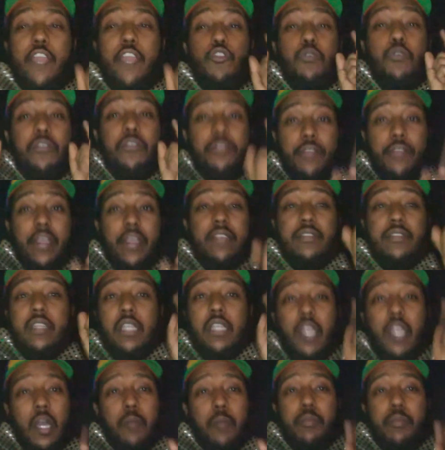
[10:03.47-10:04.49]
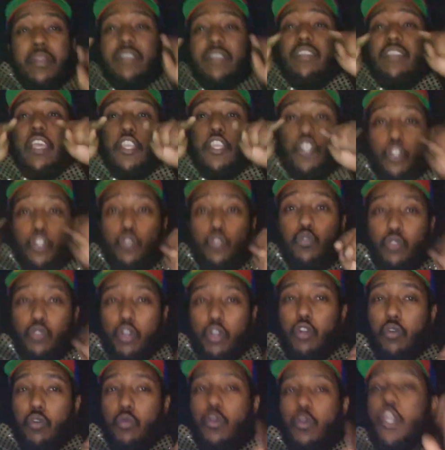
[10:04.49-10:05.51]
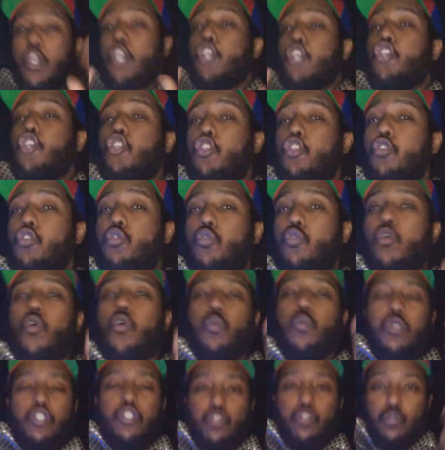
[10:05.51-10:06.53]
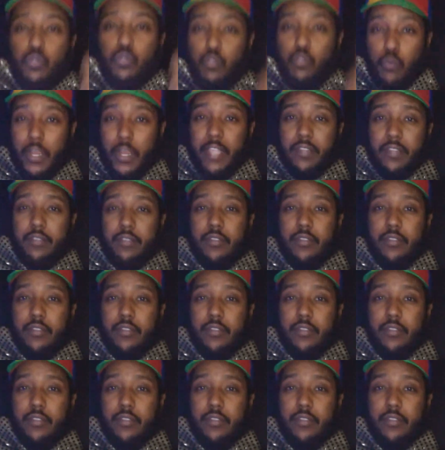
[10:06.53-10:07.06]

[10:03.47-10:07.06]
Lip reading: and you invest in companies that you know, you will do great.